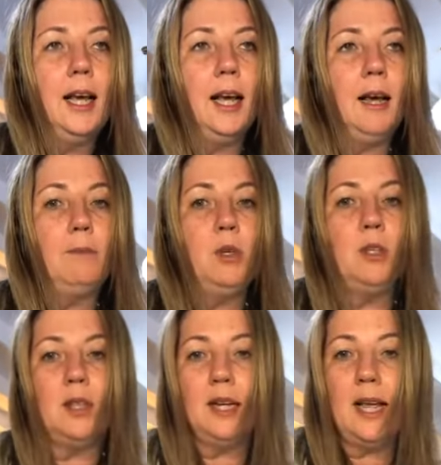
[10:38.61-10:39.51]

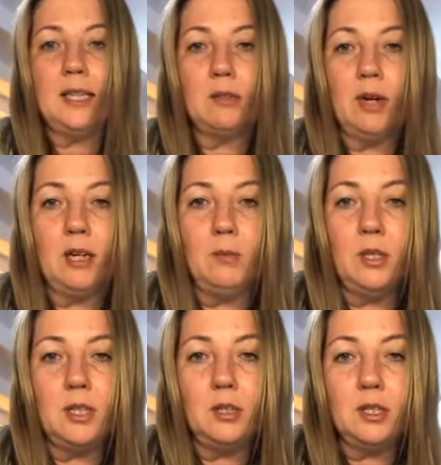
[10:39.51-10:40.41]
the next round of
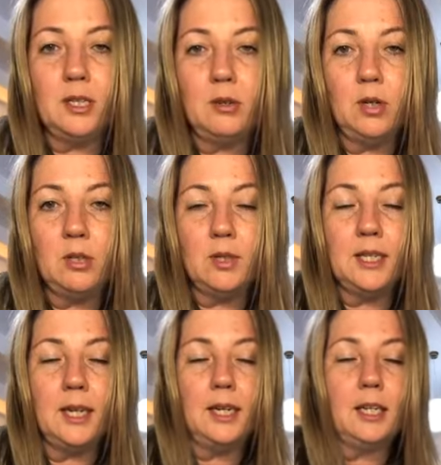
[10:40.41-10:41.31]
Music on Steroids, we're
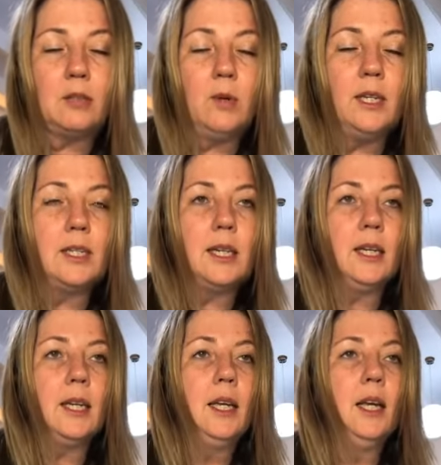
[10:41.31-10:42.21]
starting next
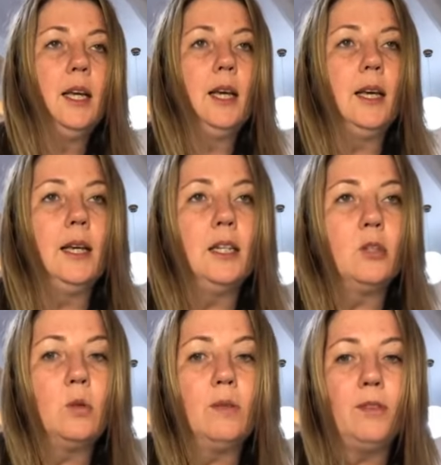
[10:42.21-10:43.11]
Wednesday at
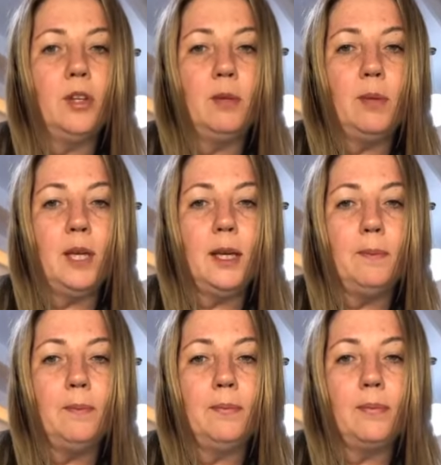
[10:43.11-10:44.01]
12:30 p.m.